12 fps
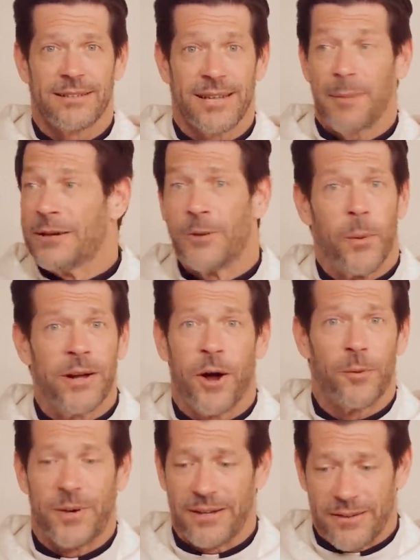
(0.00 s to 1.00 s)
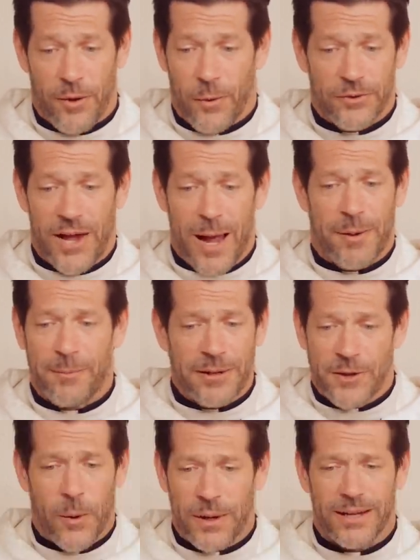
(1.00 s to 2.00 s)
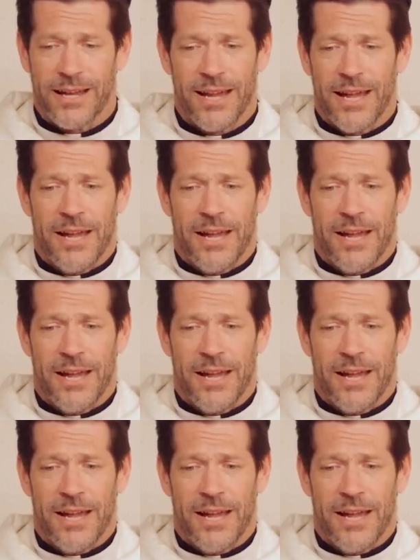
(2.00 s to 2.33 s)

I had been going already the whole time I'd been going,